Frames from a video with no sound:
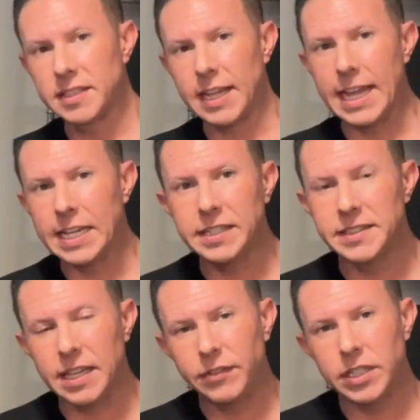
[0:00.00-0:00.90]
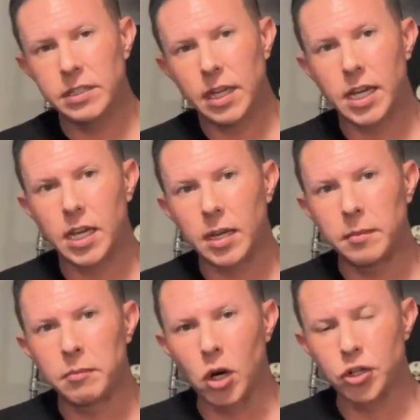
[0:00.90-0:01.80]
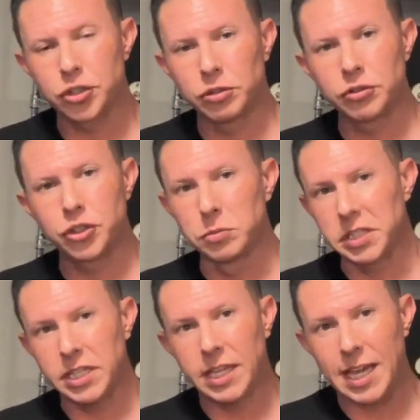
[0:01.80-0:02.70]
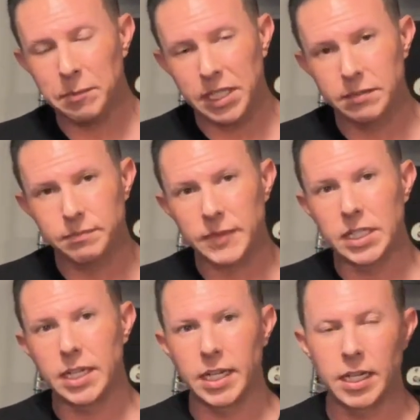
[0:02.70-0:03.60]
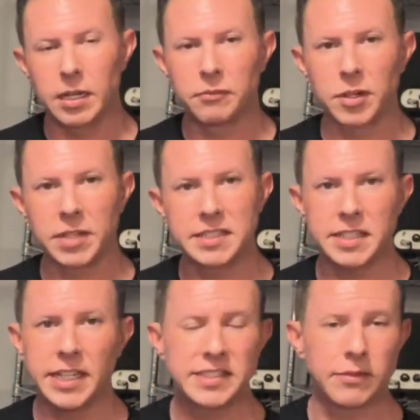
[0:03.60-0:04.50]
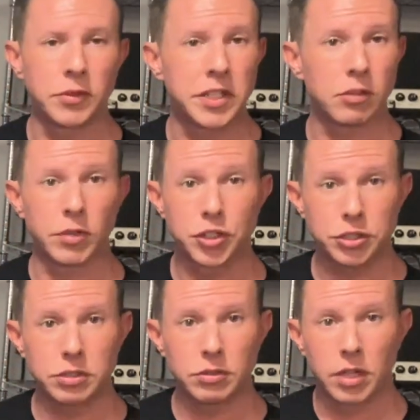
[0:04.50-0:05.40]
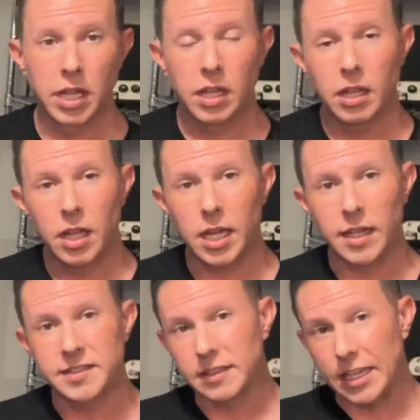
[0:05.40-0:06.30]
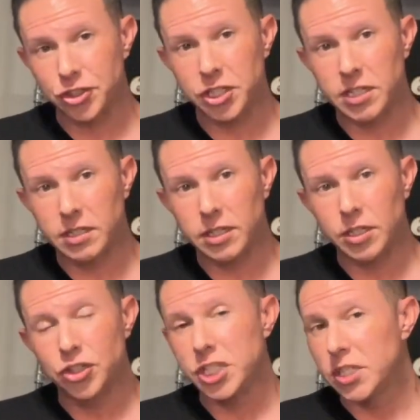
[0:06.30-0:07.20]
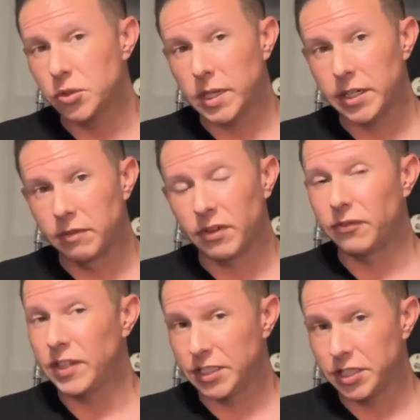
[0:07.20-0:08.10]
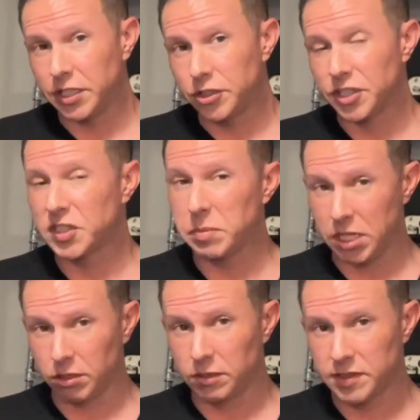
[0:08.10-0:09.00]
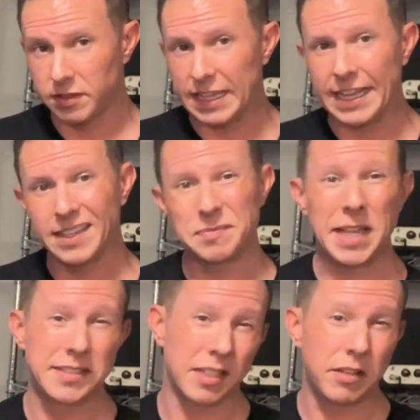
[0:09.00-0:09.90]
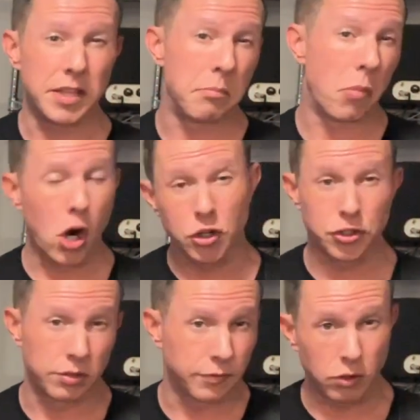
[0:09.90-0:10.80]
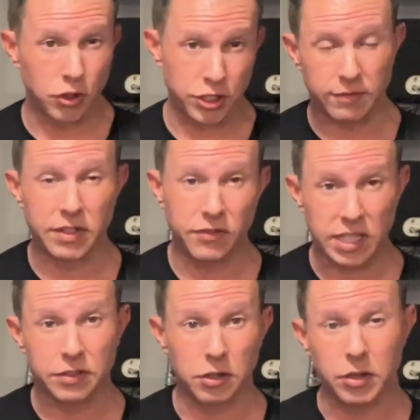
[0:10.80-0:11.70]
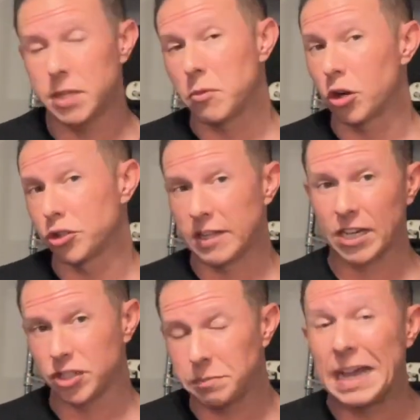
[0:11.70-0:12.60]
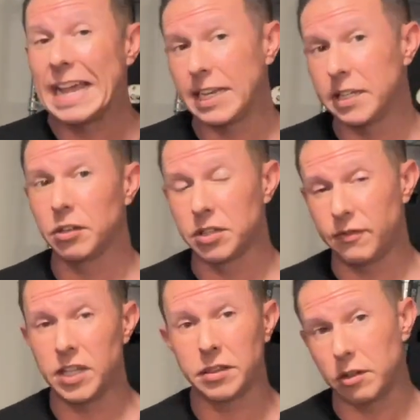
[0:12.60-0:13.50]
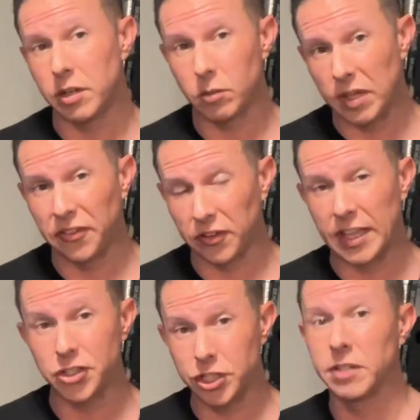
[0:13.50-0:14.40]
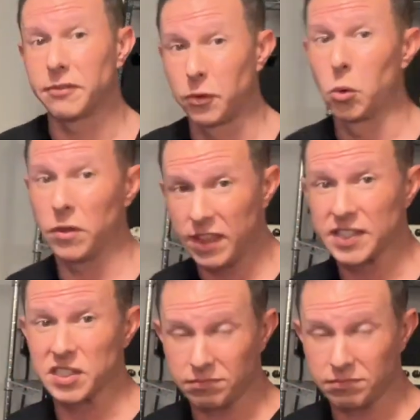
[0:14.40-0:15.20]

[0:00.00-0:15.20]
an 87 Marshall Jubilee cabinet from 1987 with the original Celestion G12 Vintage speakers. That is basically the Marshall version of the V30. Marshall actually pioneered the V30 with Celestion for this